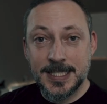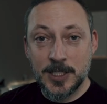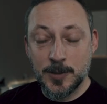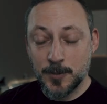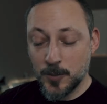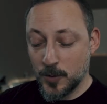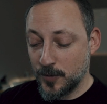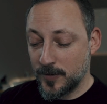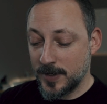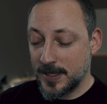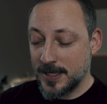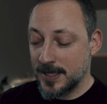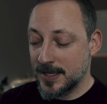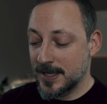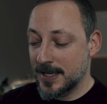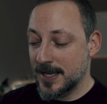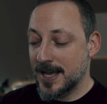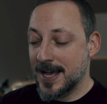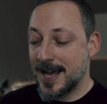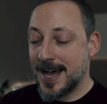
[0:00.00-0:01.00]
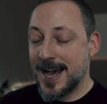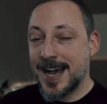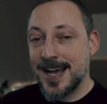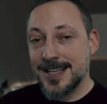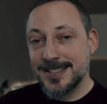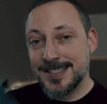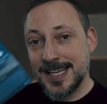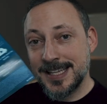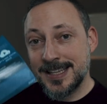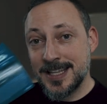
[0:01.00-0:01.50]
this movie
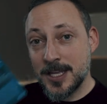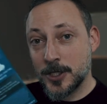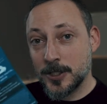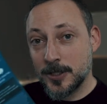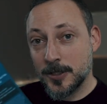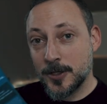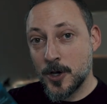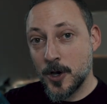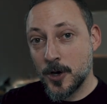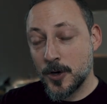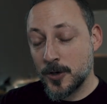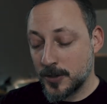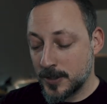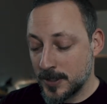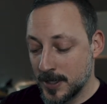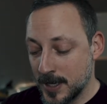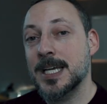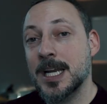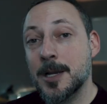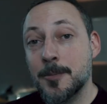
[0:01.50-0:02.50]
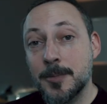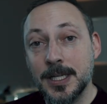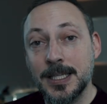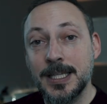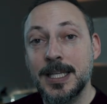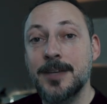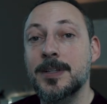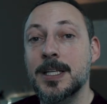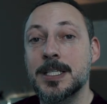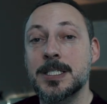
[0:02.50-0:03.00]
as a digital code, and I'm gonna
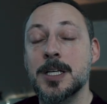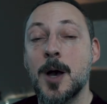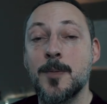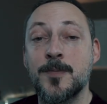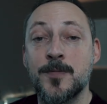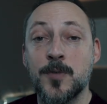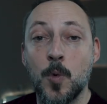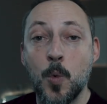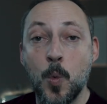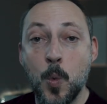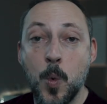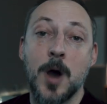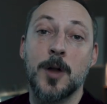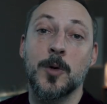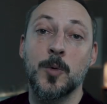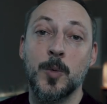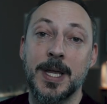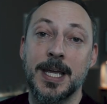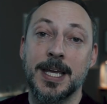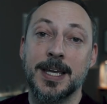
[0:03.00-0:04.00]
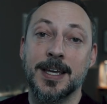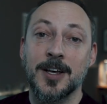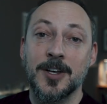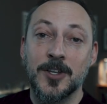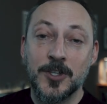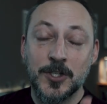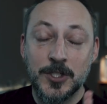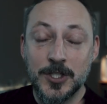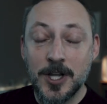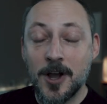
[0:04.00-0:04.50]
leave this up for one week.
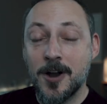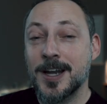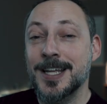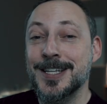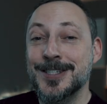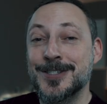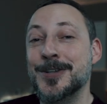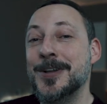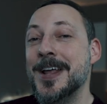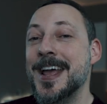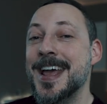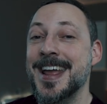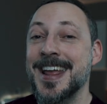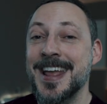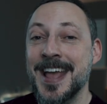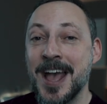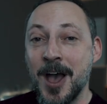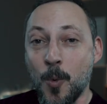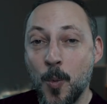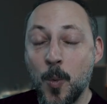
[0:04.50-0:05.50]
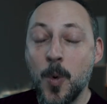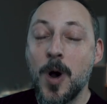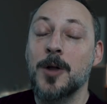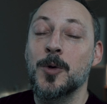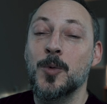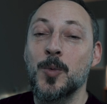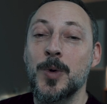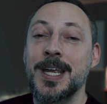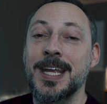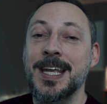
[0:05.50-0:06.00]
Starting today,
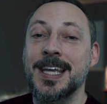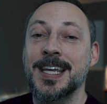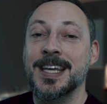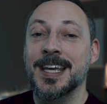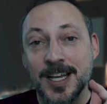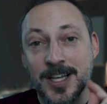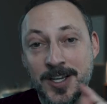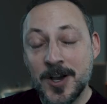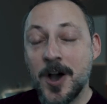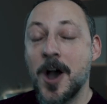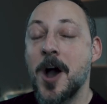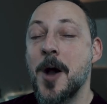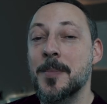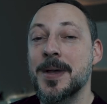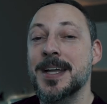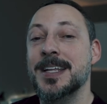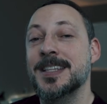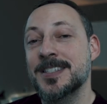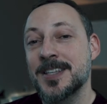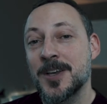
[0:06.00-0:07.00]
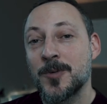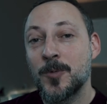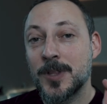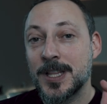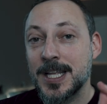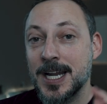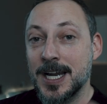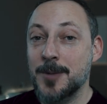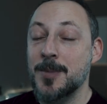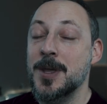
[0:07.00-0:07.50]
one week, comment
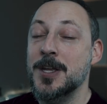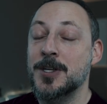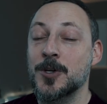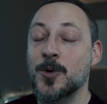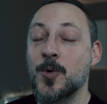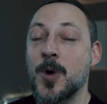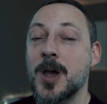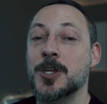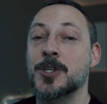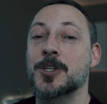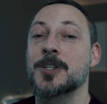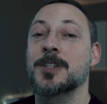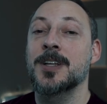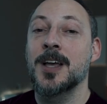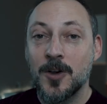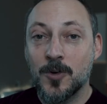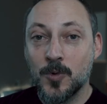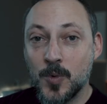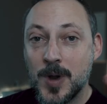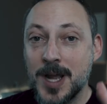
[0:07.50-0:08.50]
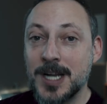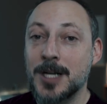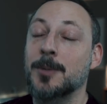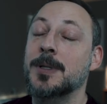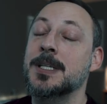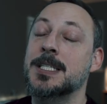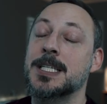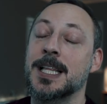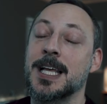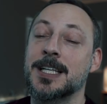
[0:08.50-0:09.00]
with an animation question,
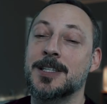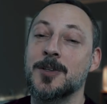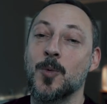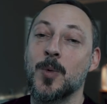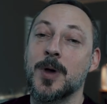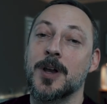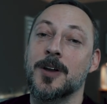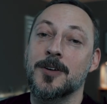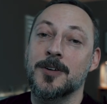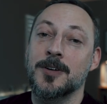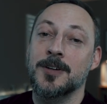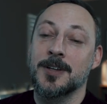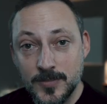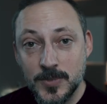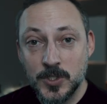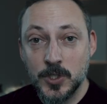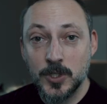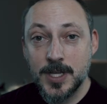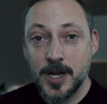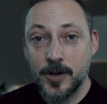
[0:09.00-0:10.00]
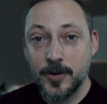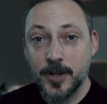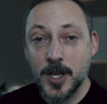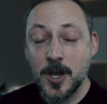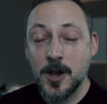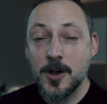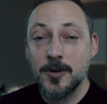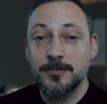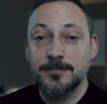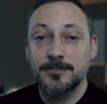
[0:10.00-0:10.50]
randomly selected winner. So there
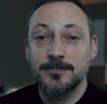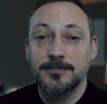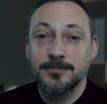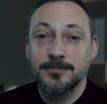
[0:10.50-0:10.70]
you go.